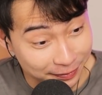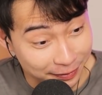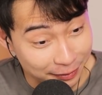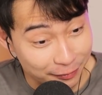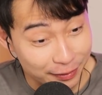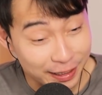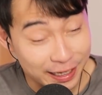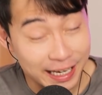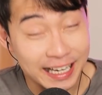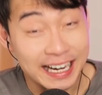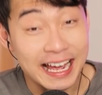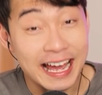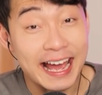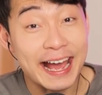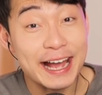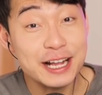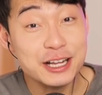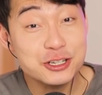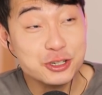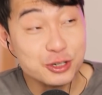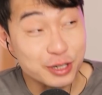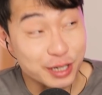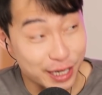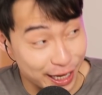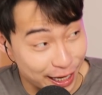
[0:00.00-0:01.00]
we can
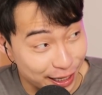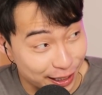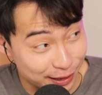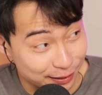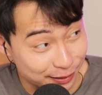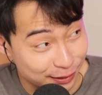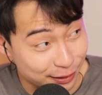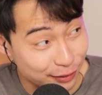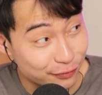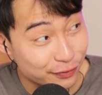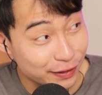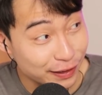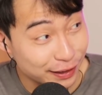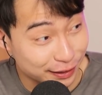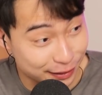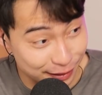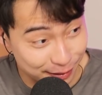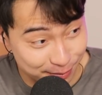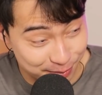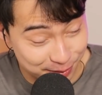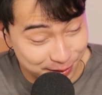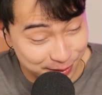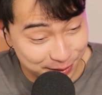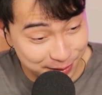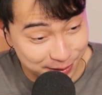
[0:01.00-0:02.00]
educate the
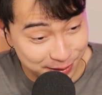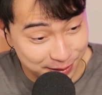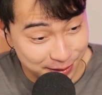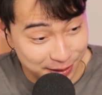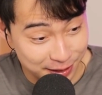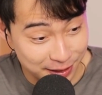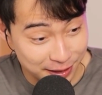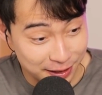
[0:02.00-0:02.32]
victims.